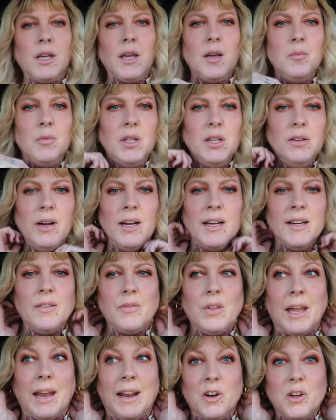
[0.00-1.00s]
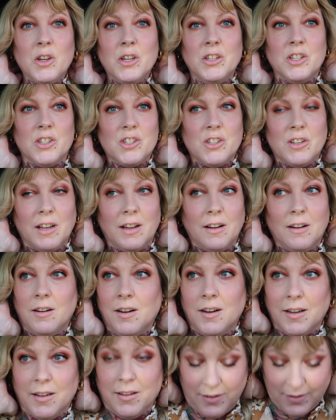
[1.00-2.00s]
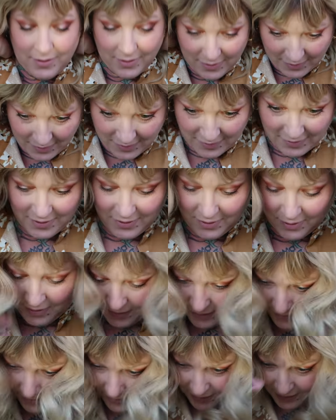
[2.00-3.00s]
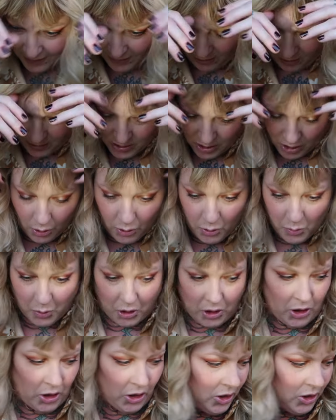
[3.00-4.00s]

can't believe I have the air conditioning on in October.